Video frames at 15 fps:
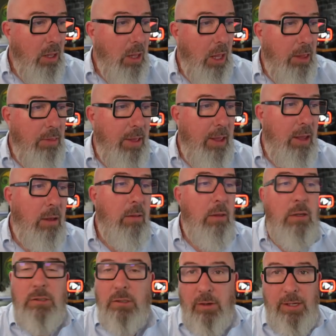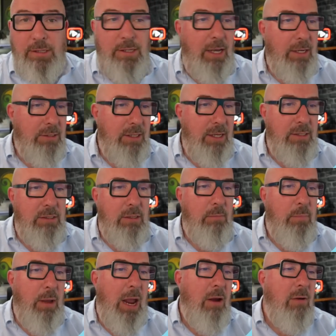are there, so easy access.
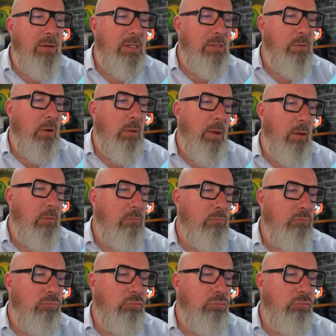Paris is probably about